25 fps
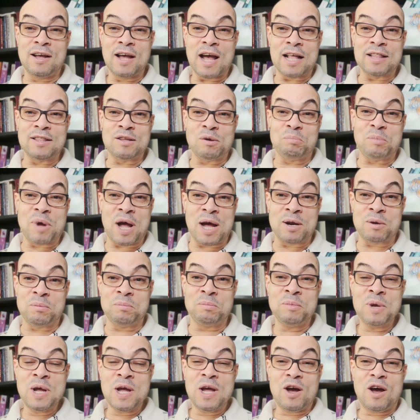the
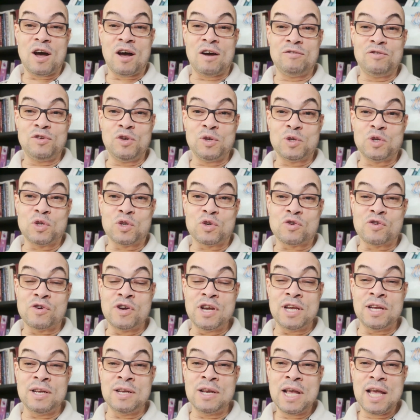bottom of your
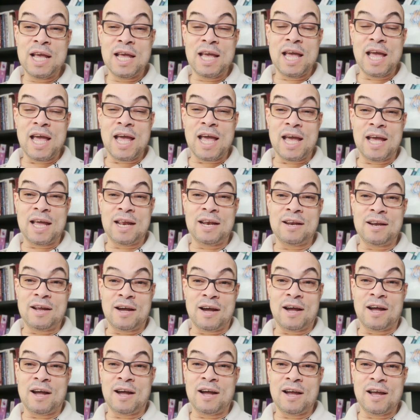screen, and
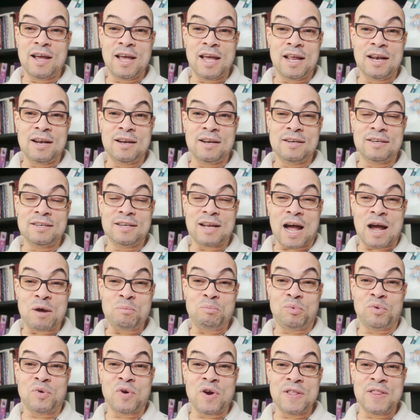I
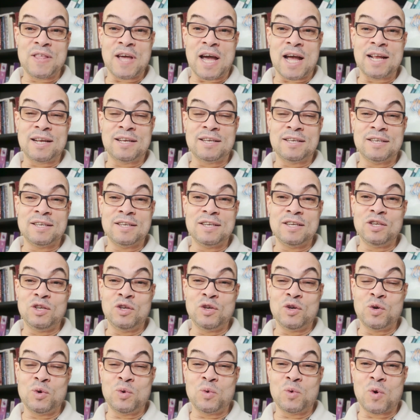pray that
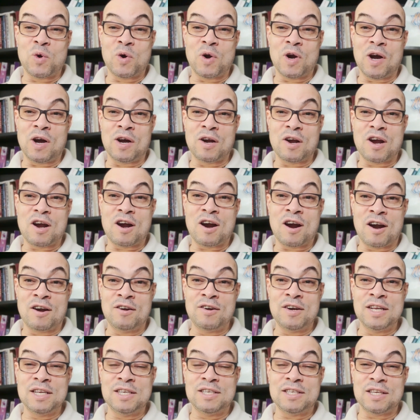you were
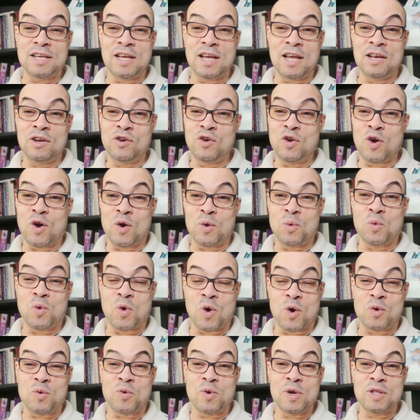encouraged in your
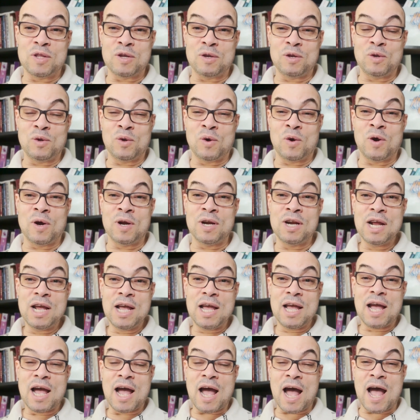walk with the Lord
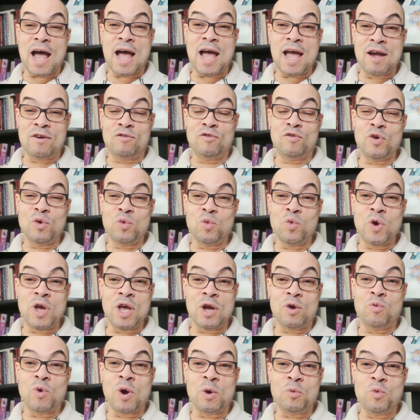every
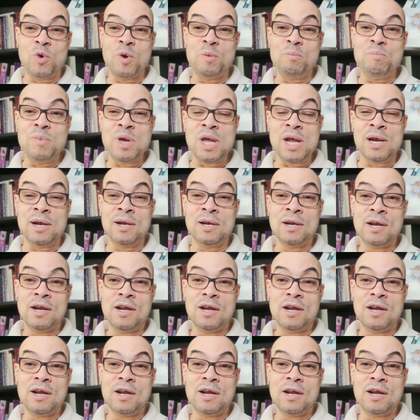week when we meet